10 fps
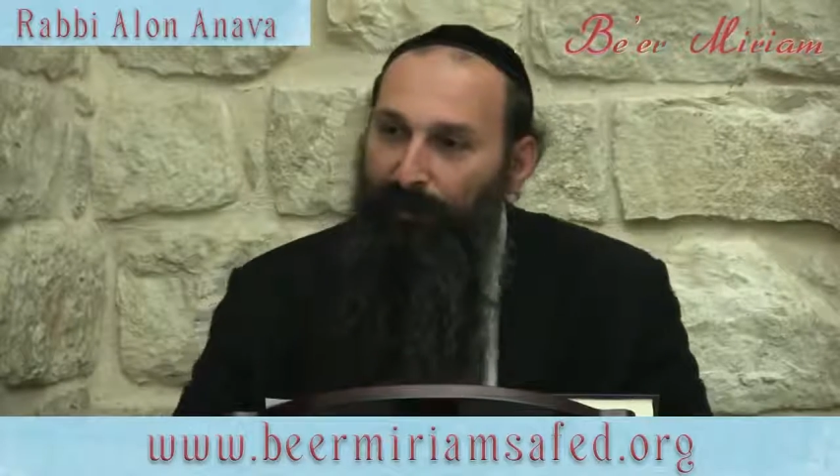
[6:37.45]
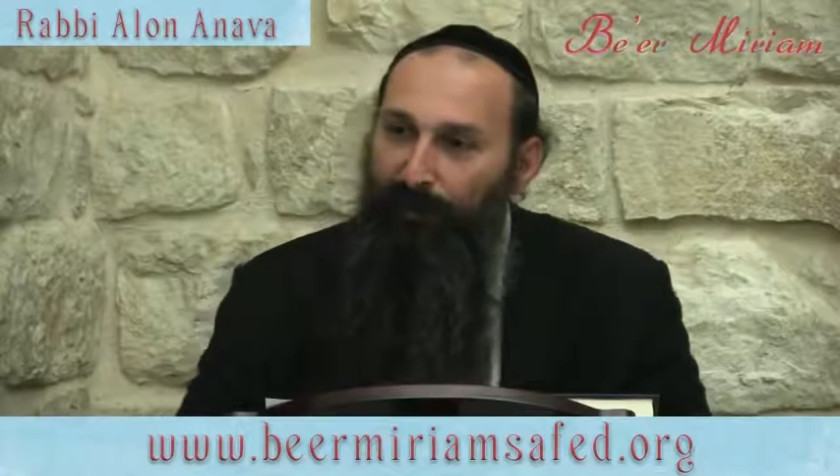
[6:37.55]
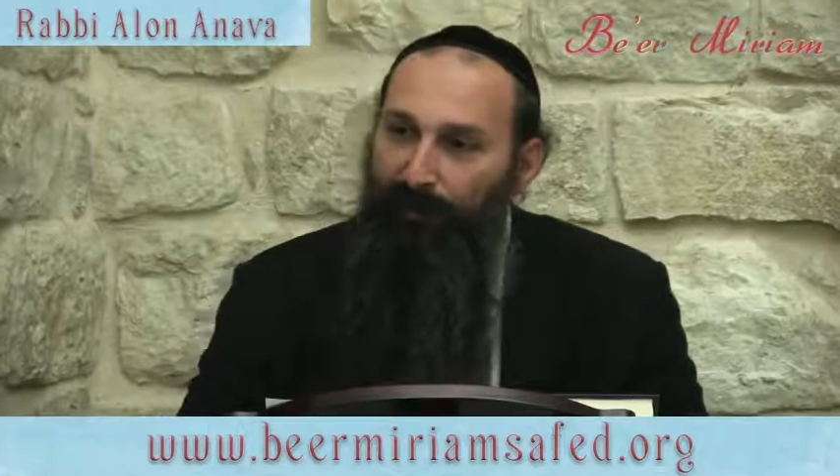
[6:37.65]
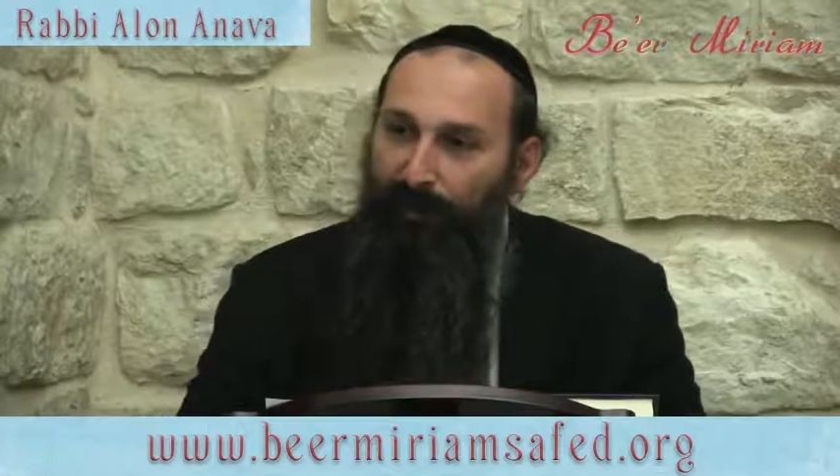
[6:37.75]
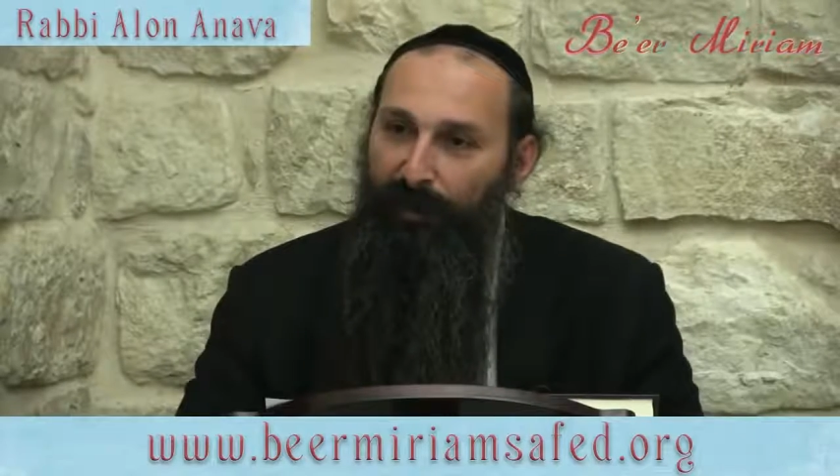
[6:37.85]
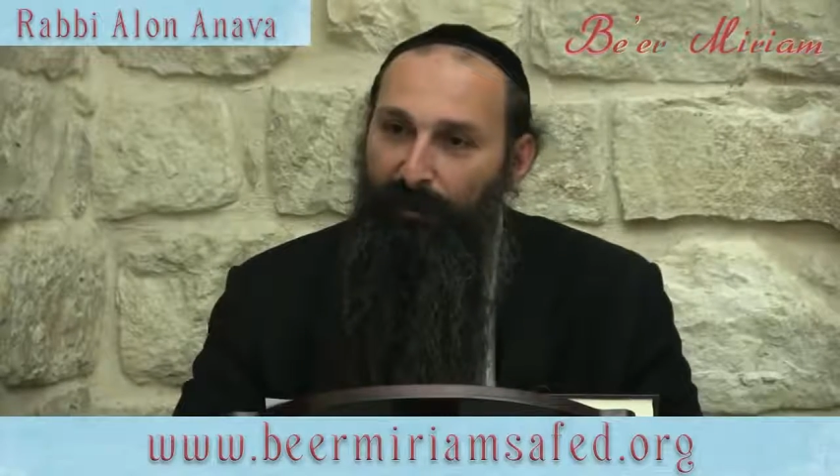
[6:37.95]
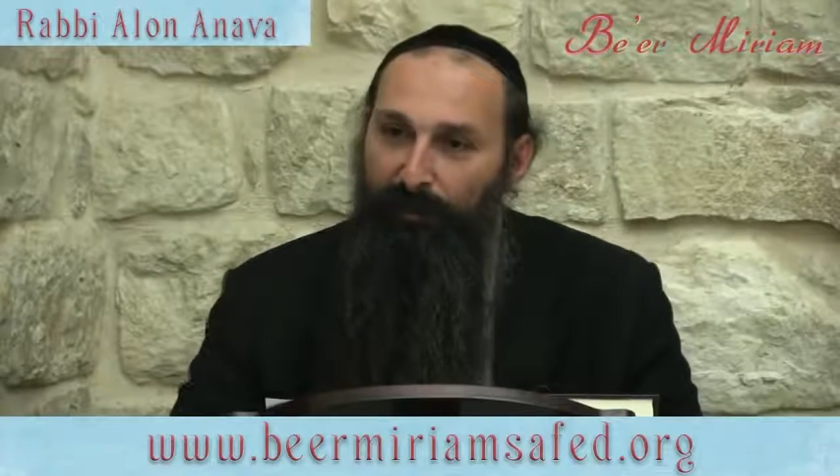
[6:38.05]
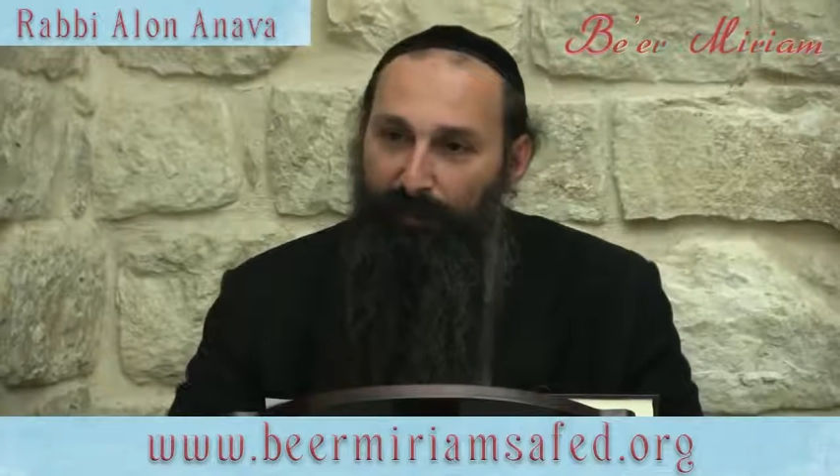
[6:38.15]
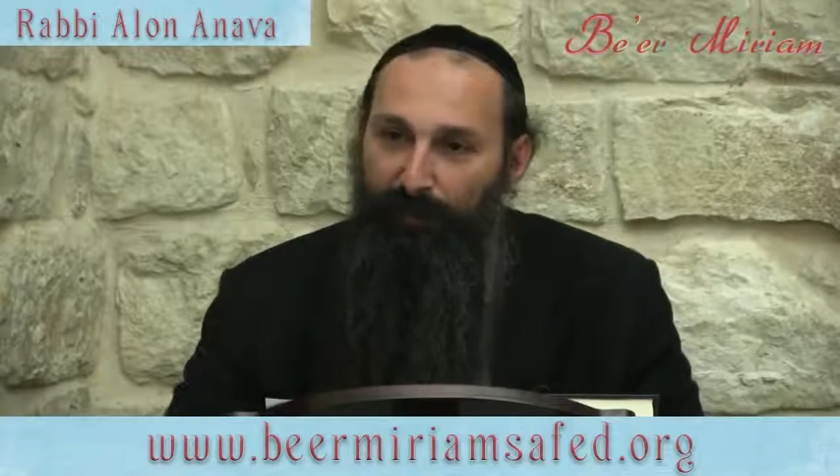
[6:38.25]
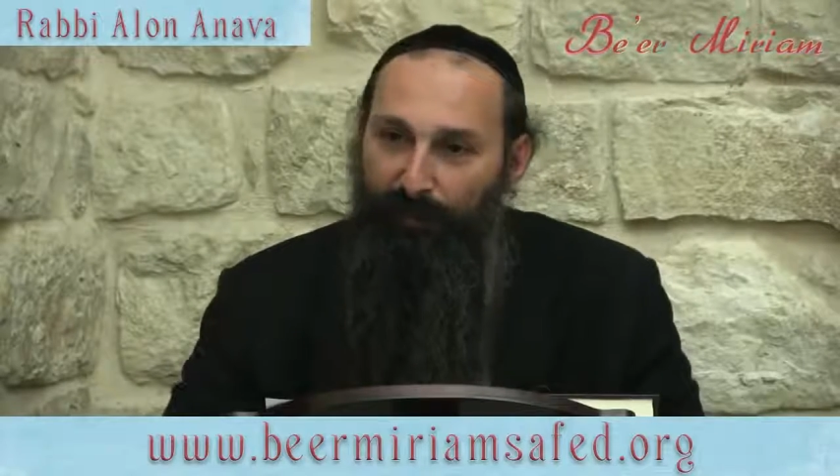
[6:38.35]

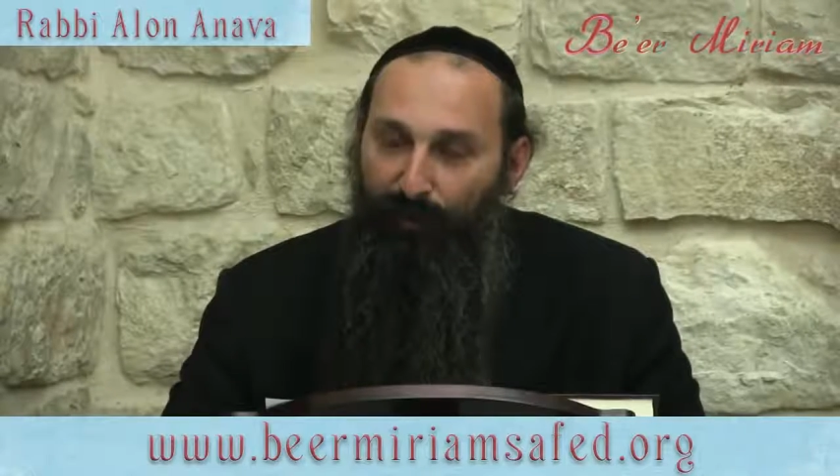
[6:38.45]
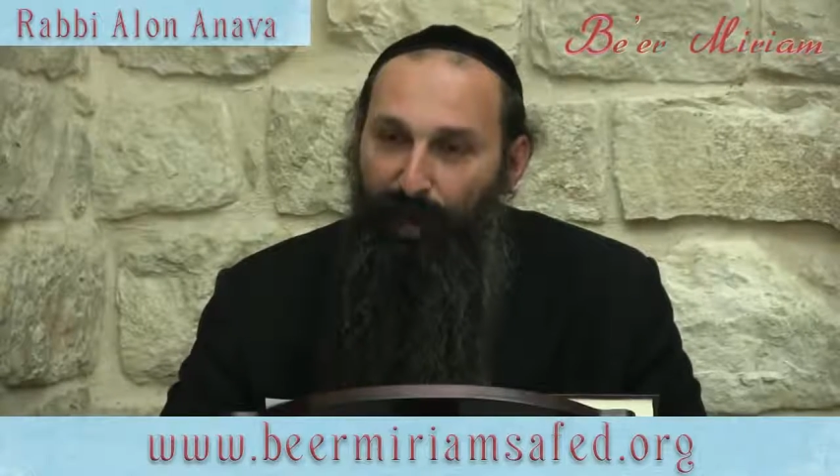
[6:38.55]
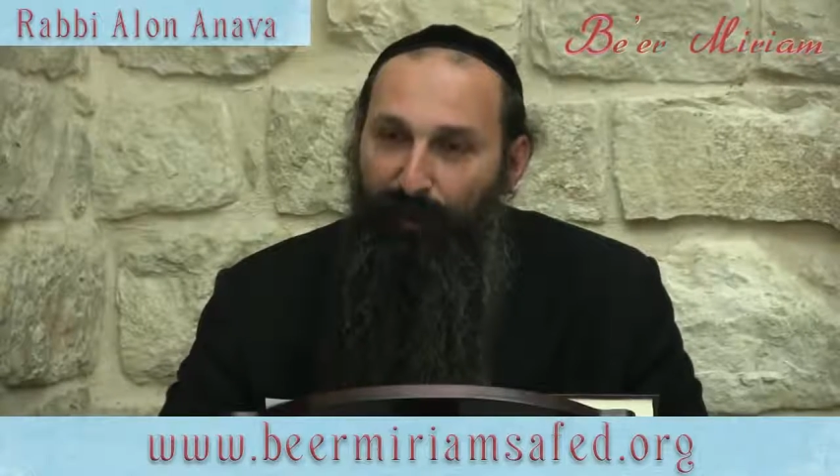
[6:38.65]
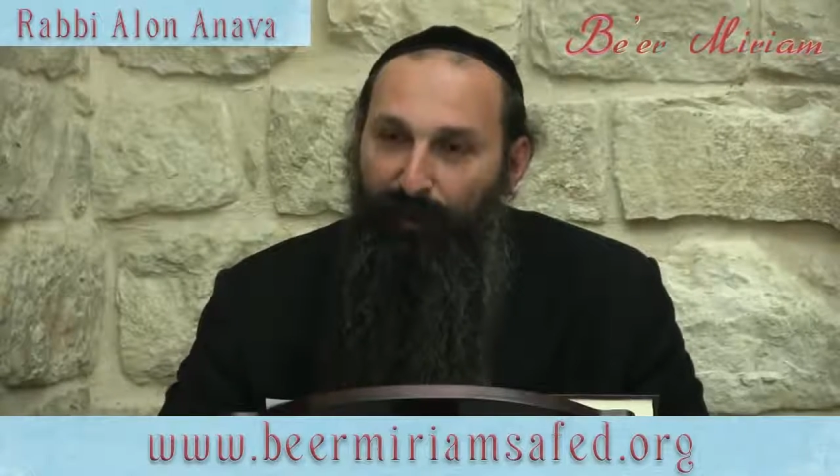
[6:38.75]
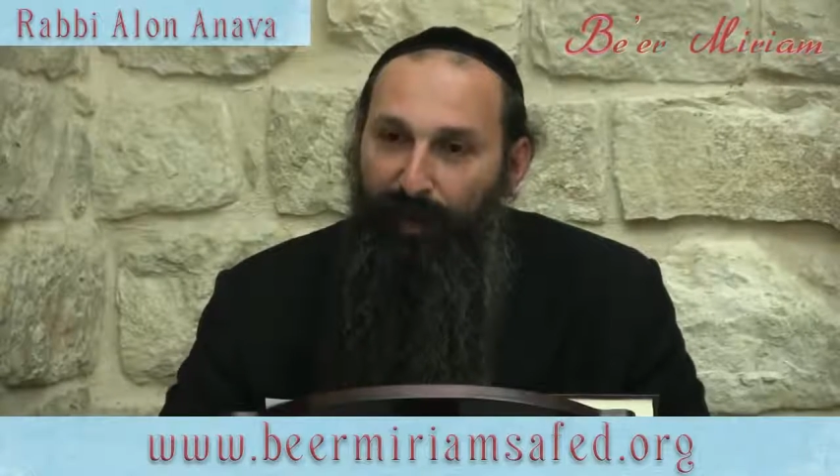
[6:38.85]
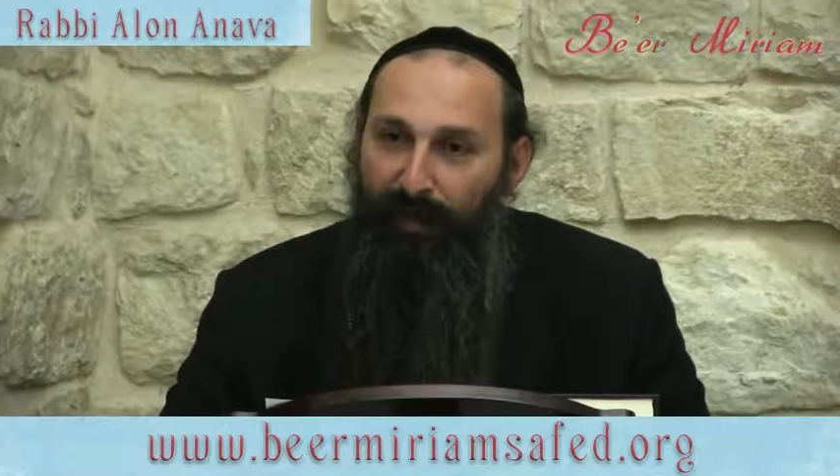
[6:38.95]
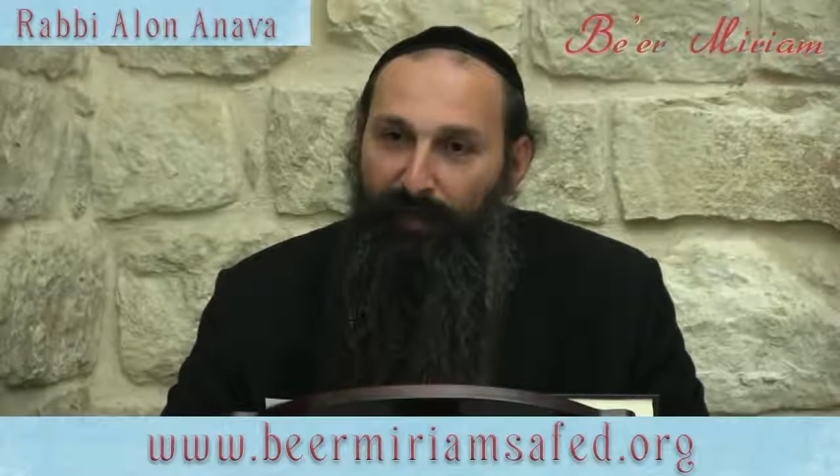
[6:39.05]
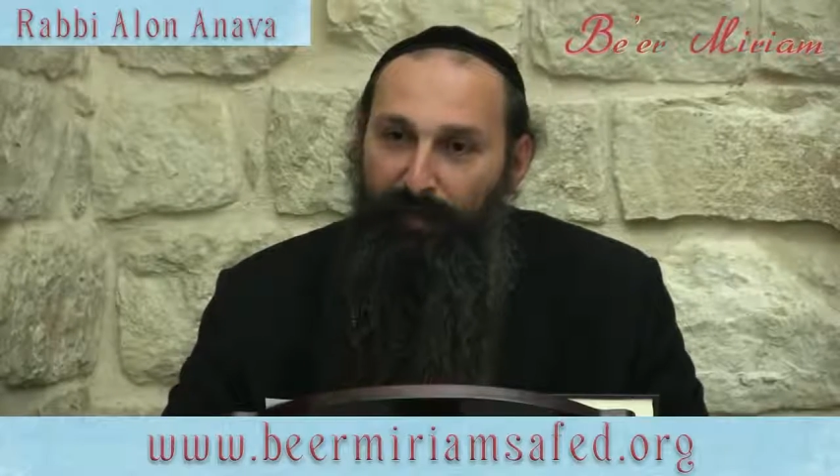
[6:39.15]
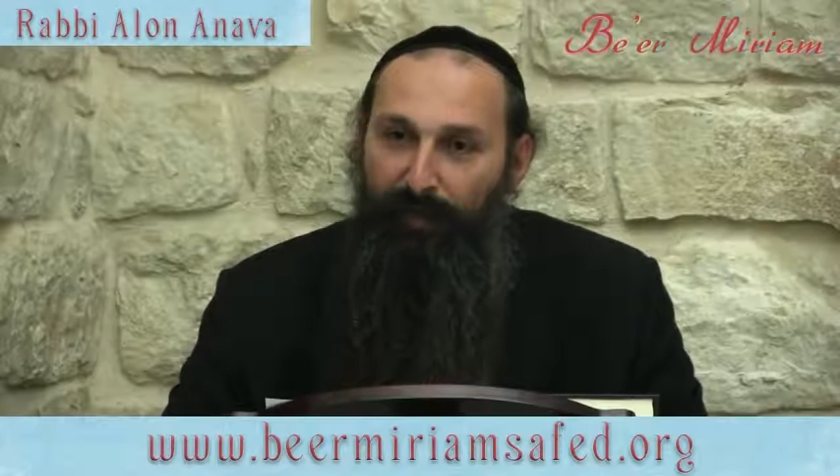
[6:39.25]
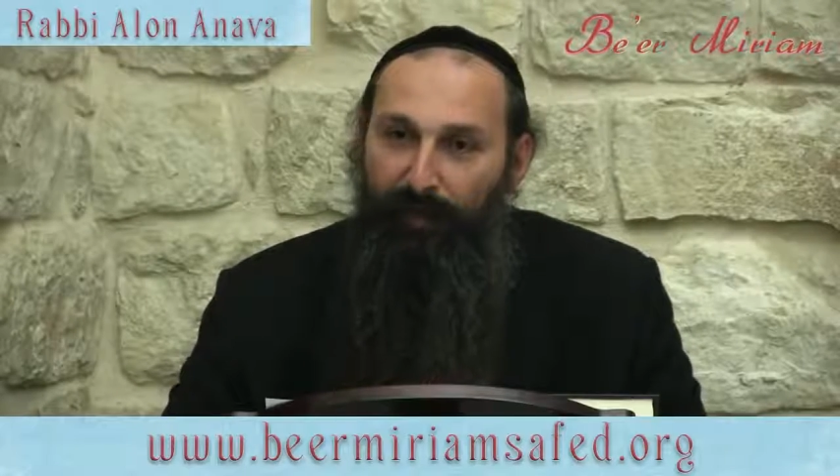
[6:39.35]
the right
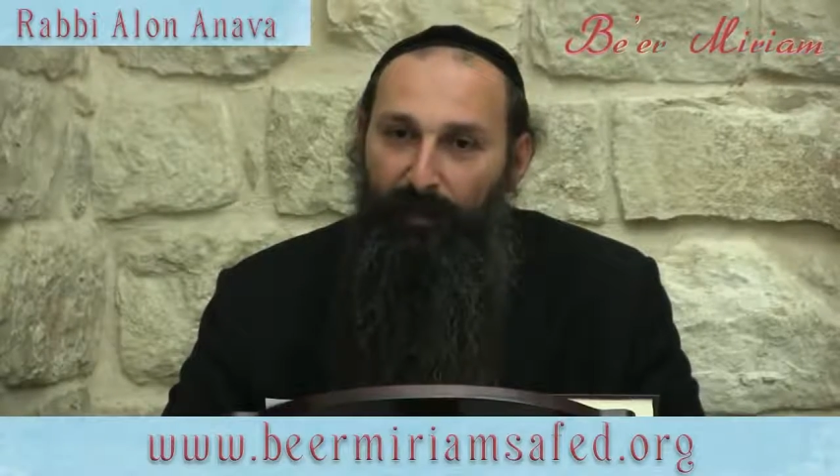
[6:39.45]
place.